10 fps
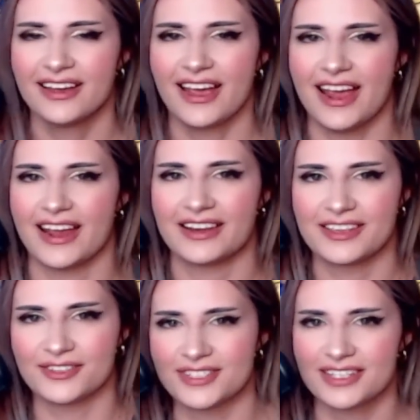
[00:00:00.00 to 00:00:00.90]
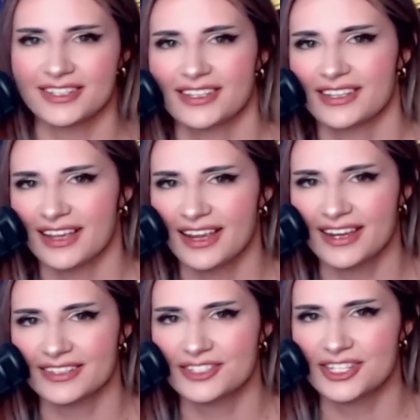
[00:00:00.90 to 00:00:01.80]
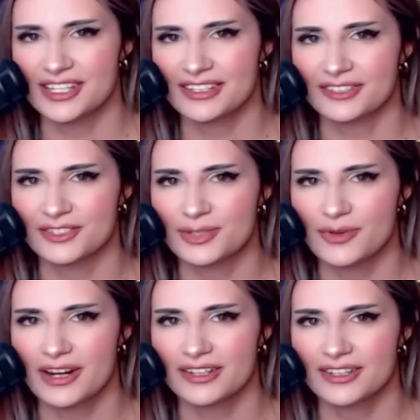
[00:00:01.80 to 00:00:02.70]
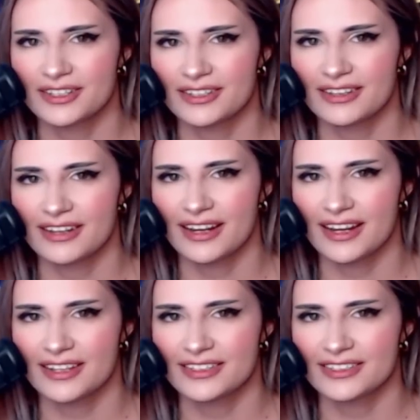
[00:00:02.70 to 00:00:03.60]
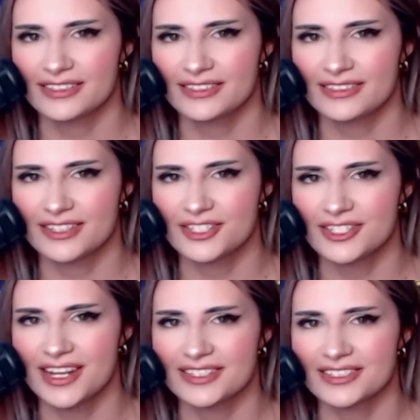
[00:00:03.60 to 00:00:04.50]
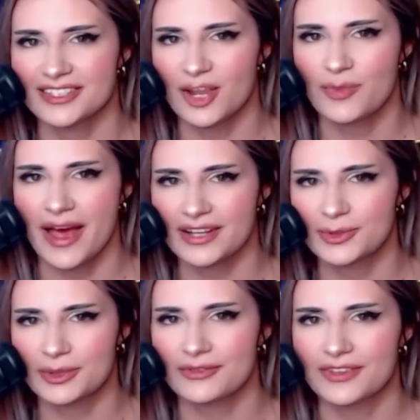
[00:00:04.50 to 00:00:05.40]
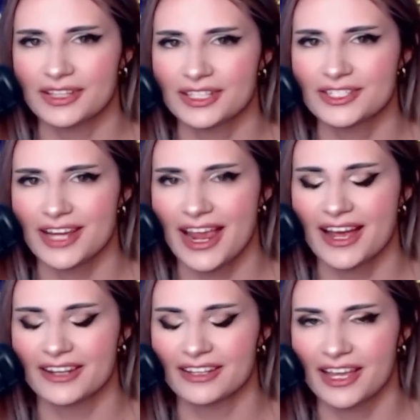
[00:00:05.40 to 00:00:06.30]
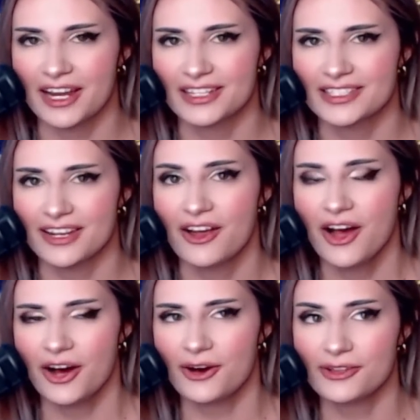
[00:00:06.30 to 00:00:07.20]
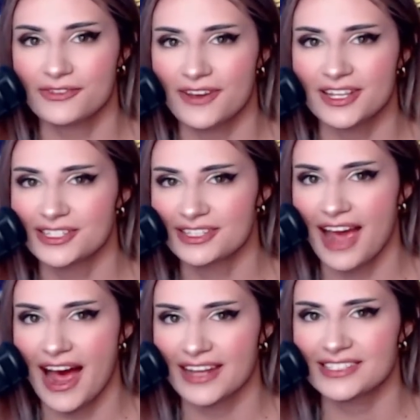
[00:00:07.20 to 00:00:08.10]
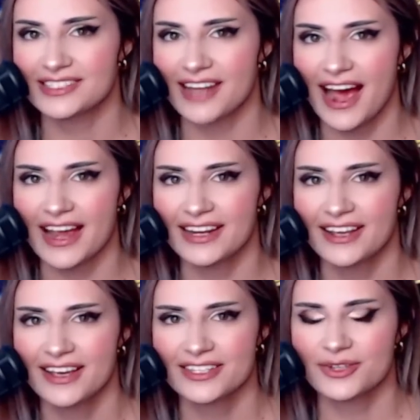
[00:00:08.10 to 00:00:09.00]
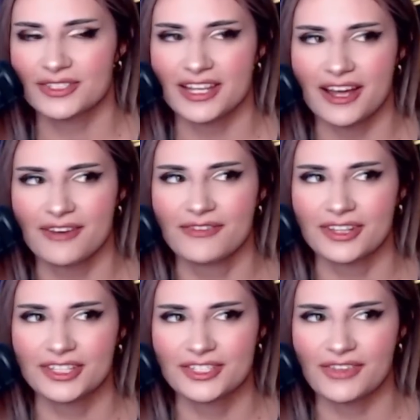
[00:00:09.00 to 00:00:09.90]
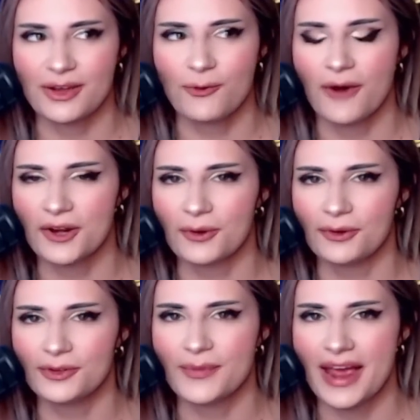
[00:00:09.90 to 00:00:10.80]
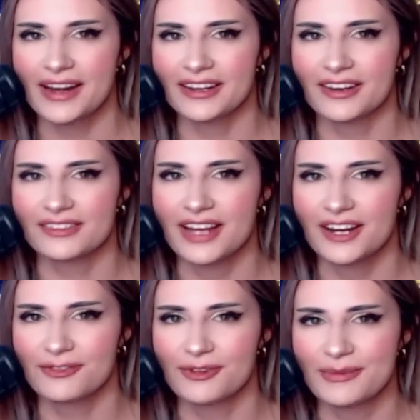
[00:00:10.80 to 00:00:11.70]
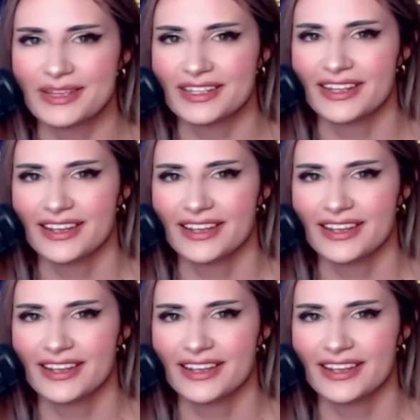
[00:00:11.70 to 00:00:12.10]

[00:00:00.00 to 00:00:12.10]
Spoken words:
and kills it, and she kills the predator, and then she takes its head back to her village. And like I said, all the fucking guys died, so it's like a village of like one old man and a ton of women.